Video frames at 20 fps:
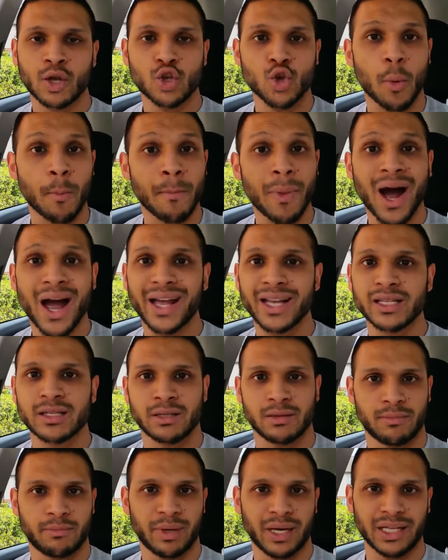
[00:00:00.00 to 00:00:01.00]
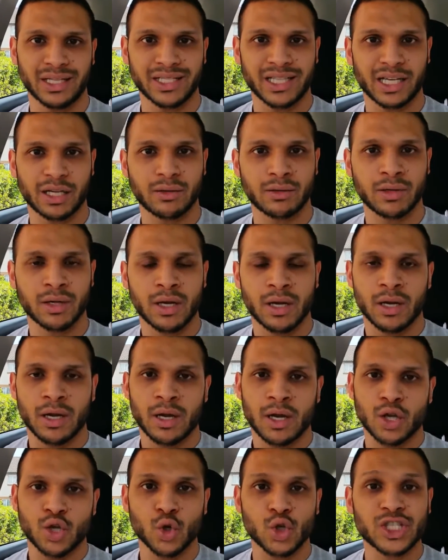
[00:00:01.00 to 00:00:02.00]
your mind burns out,
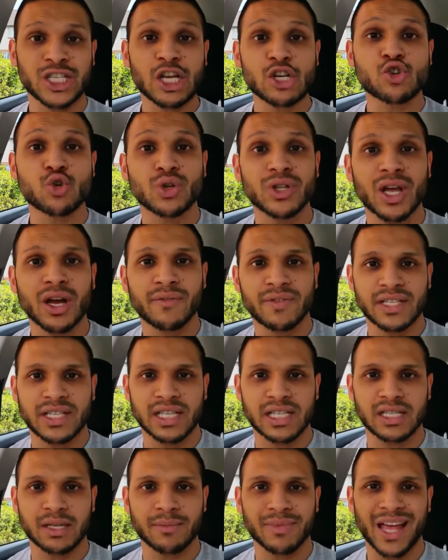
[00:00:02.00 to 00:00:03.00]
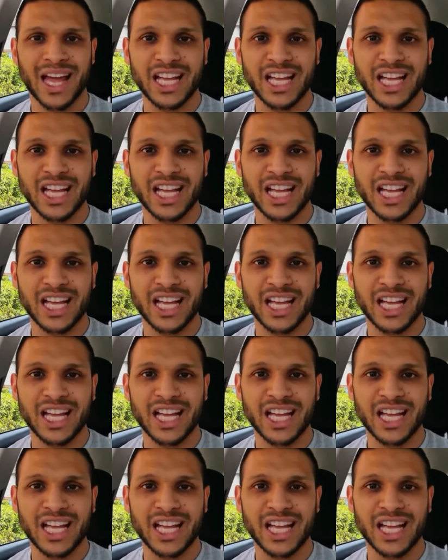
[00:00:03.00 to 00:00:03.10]
your central nervous system,